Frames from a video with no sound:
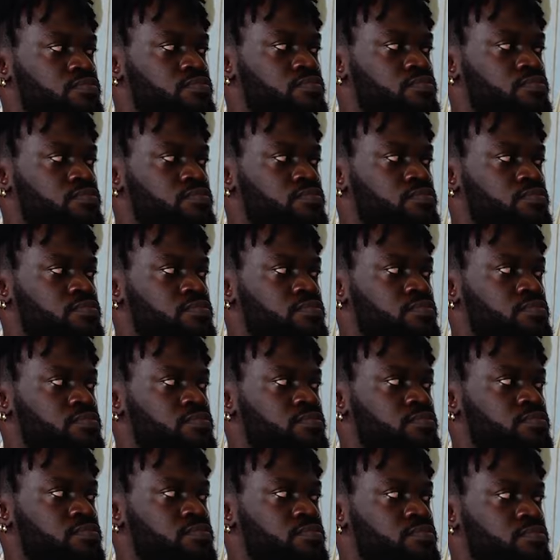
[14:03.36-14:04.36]

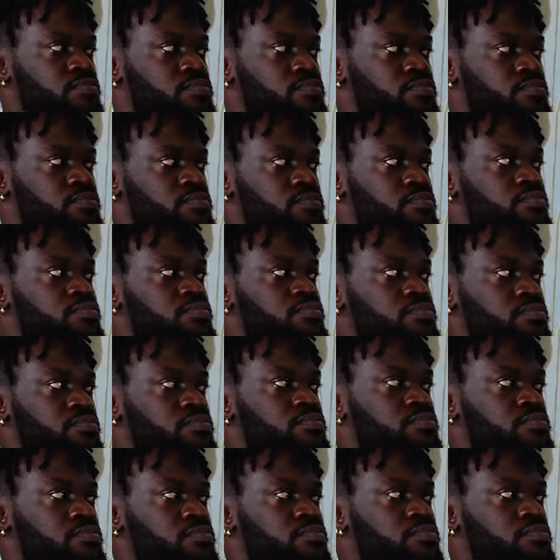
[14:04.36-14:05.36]

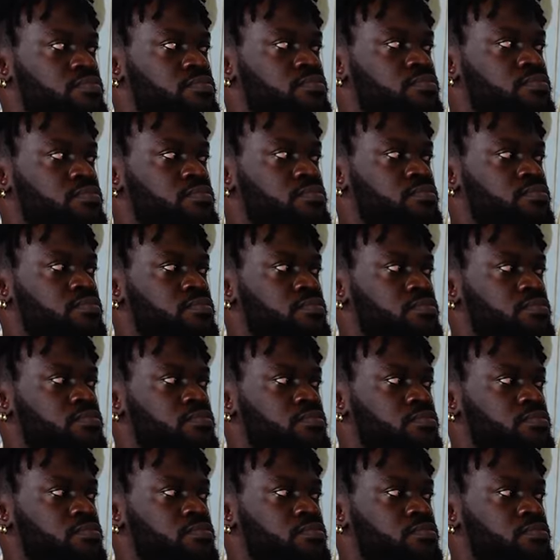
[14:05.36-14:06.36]

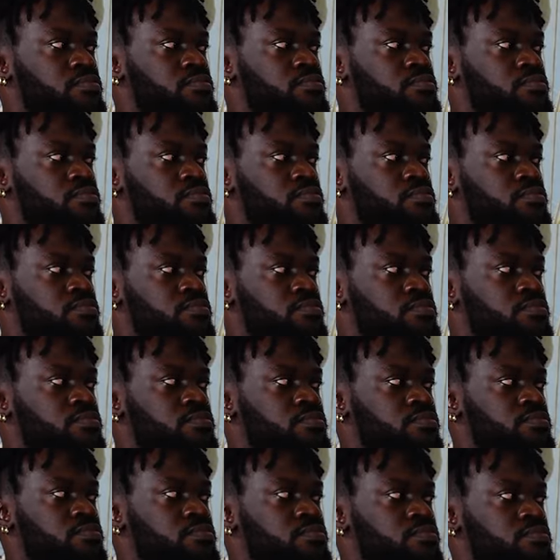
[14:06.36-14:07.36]

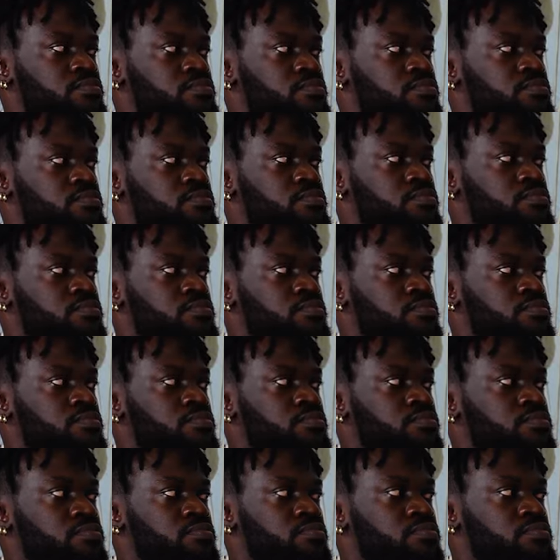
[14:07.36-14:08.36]

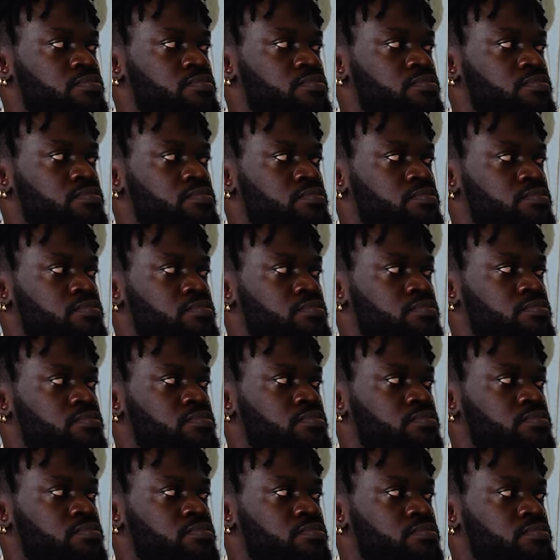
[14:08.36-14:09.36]

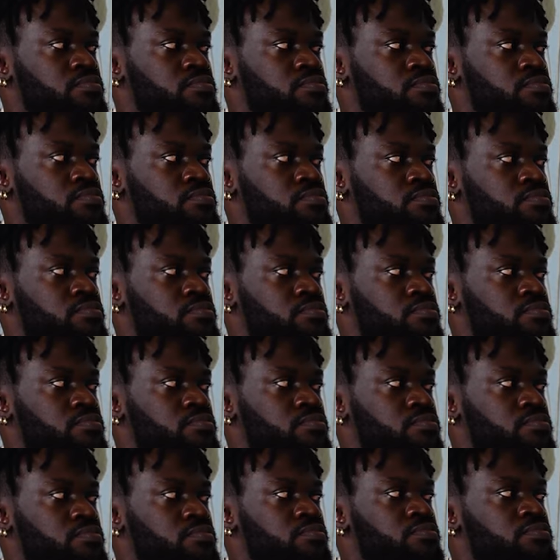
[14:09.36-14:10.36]

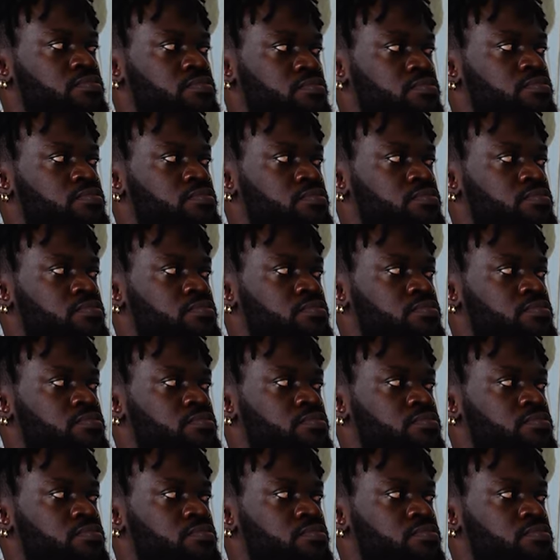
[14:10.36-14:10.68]
[no speech]